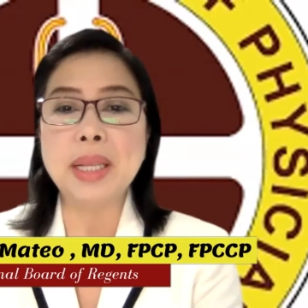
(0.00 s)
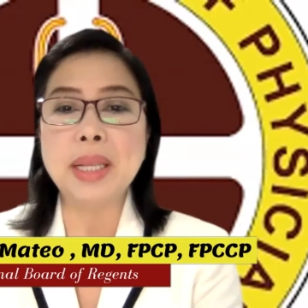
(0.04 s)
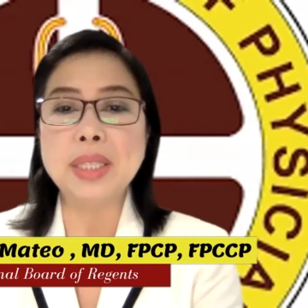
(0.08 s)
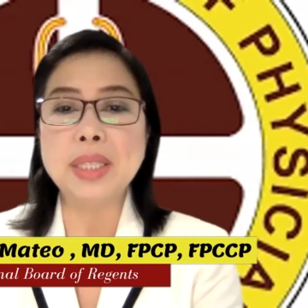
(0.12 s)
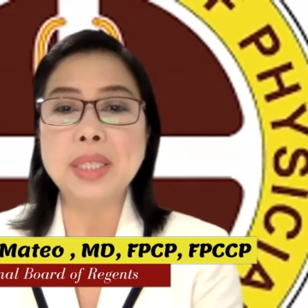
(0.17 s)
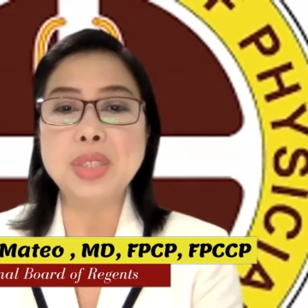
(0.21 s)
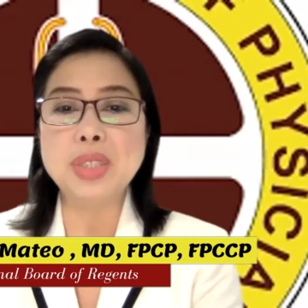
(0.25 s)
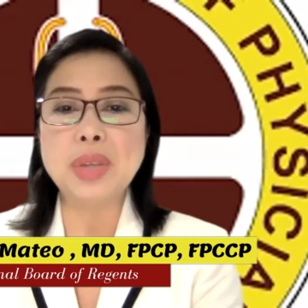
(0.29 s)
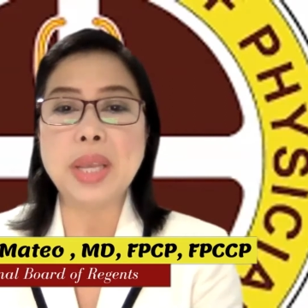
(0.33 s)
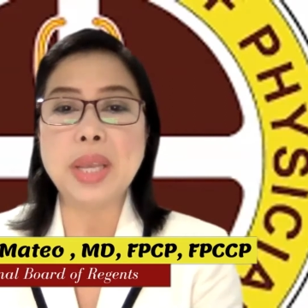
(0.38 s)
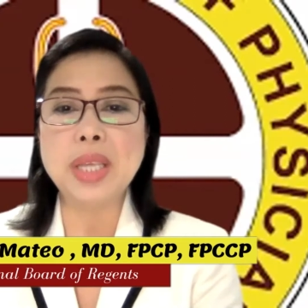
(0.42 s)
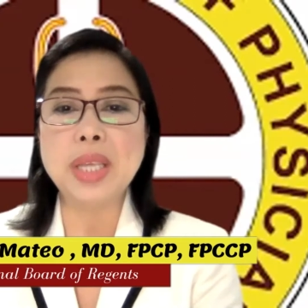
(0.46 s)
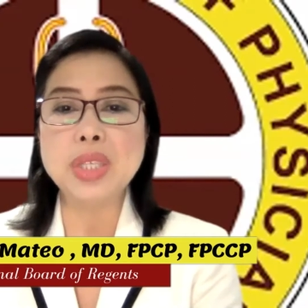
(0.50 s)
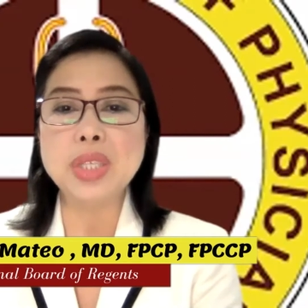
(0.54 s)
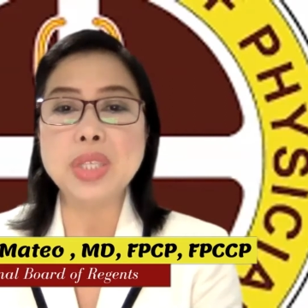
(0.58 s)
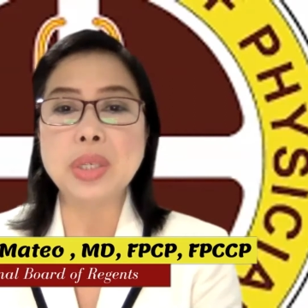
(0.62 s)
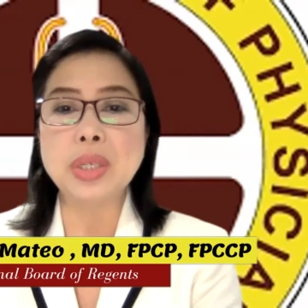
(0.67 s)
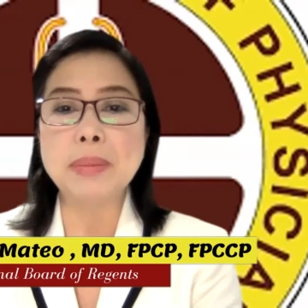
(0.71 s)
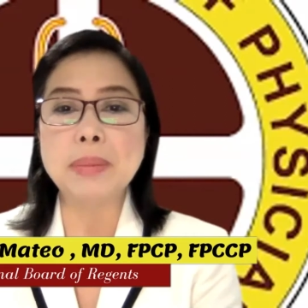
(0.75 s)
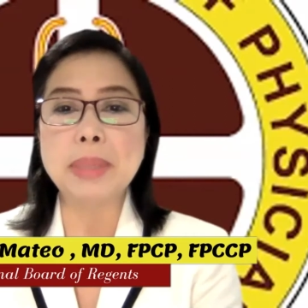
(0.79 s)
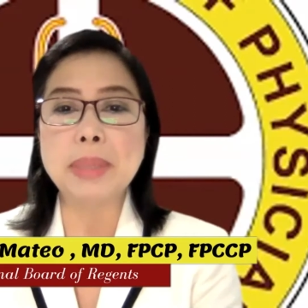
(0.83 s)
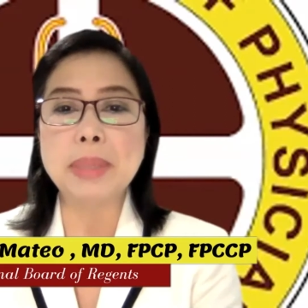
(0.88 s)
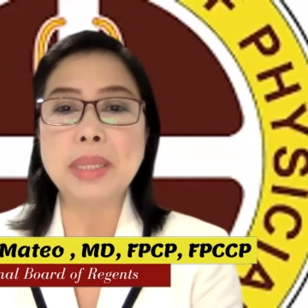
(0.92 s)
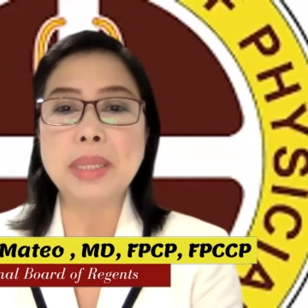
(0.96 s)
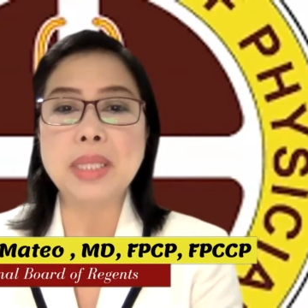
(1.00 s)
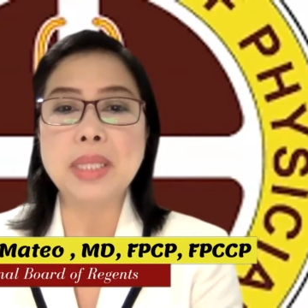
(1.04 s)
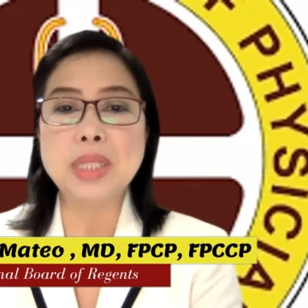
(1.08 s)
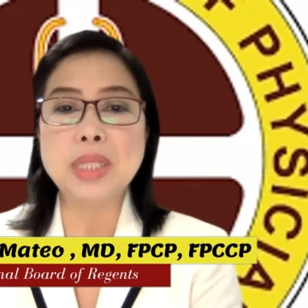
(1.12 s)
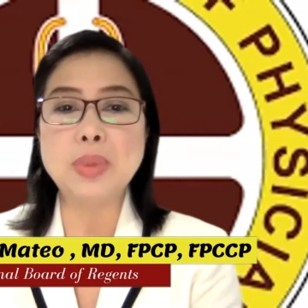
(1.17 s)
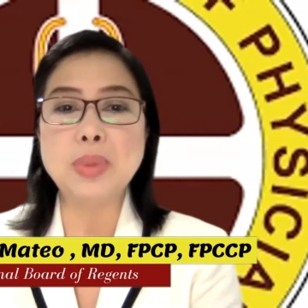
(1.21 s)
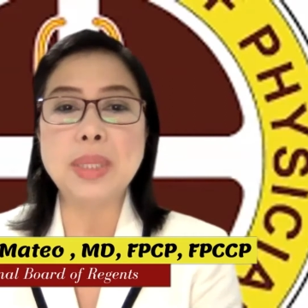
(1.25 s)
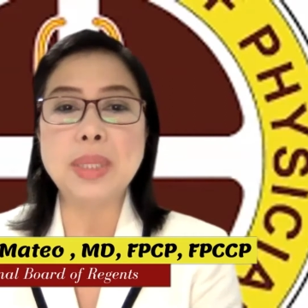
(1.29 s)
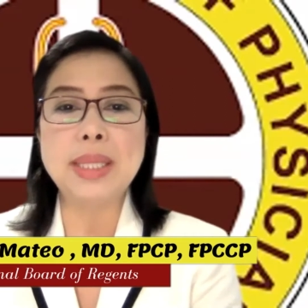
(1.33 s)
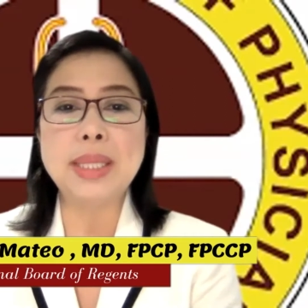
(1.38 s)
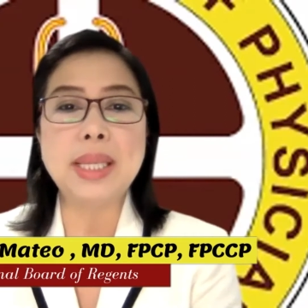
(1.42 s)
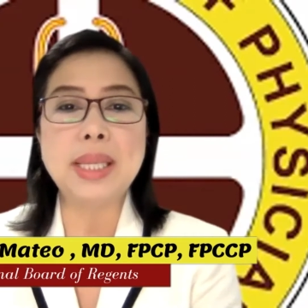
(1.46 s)
education, but this
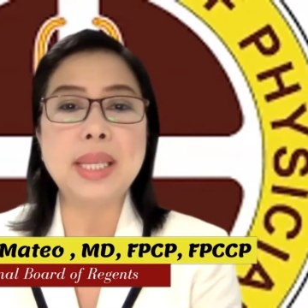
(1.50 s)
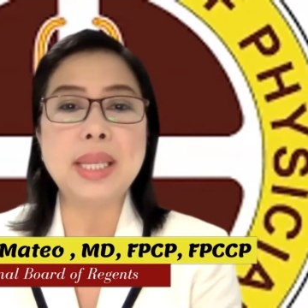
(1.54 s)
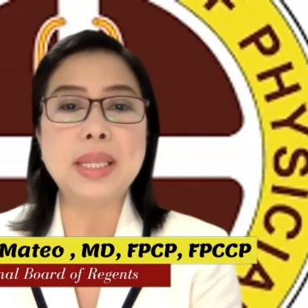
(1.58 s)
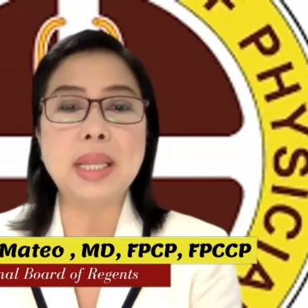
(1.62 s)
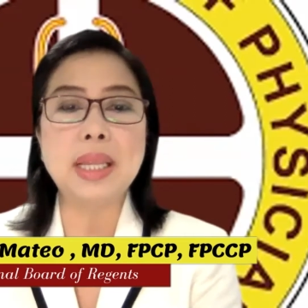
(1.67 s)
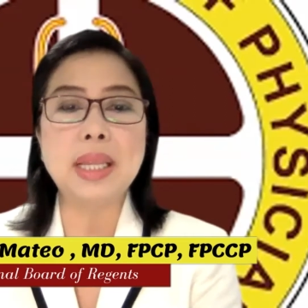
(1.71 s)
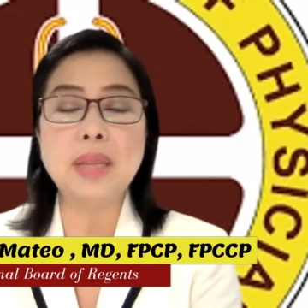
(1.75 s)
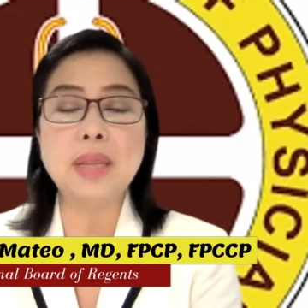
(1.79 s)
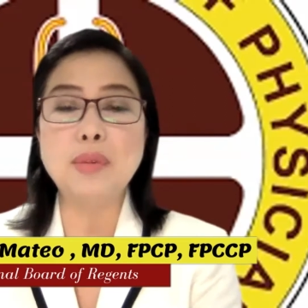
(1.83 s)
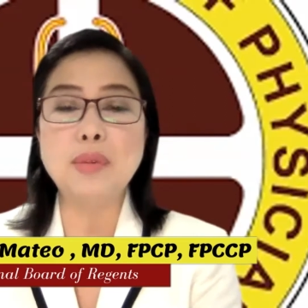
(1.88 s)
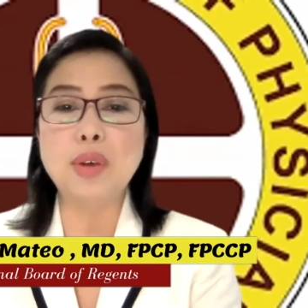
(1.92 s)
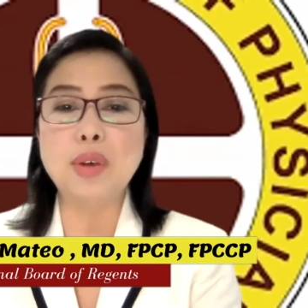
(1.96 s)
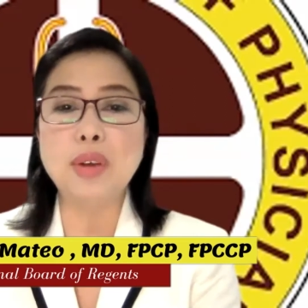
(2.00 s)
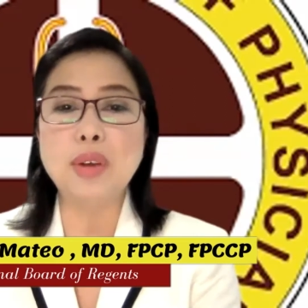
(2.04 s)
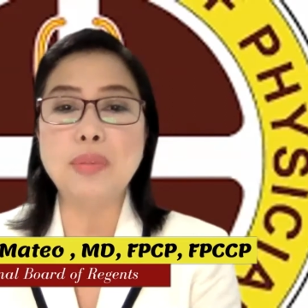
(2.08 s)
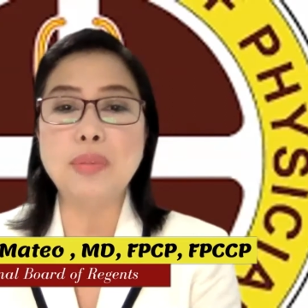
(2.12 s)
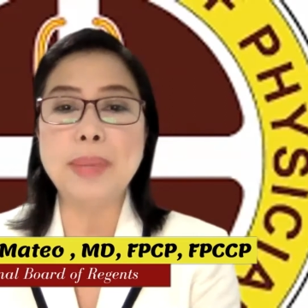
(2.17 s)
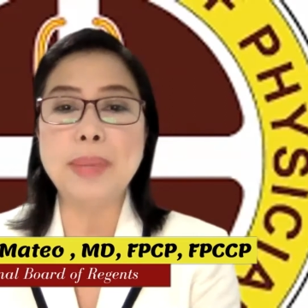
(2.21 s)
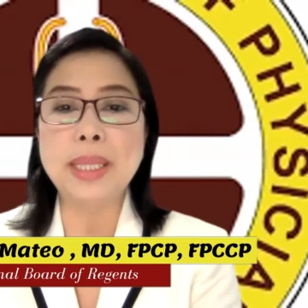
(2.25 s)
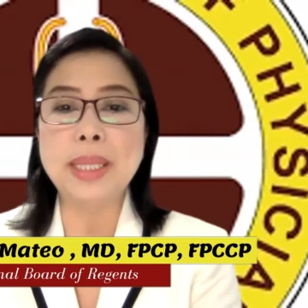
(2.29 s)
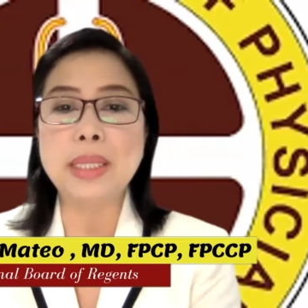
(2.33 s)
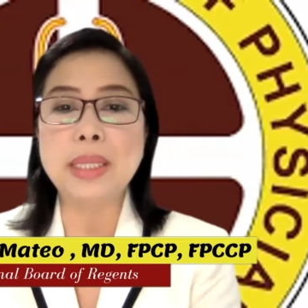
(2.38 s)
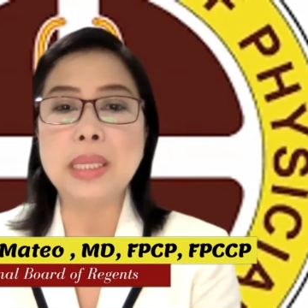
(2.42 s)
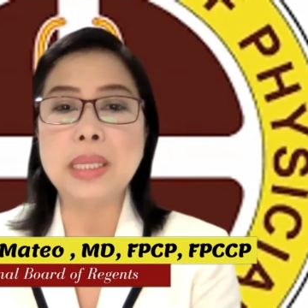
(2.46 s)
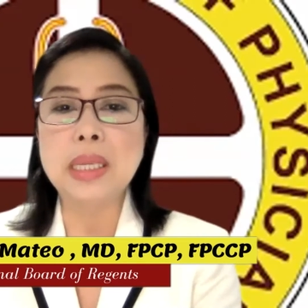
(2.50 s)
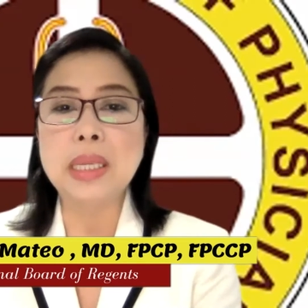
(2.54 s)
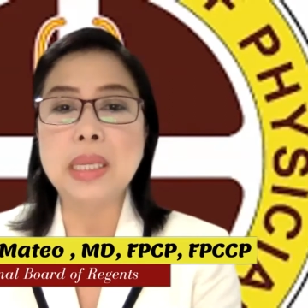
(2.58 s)
will need the involvement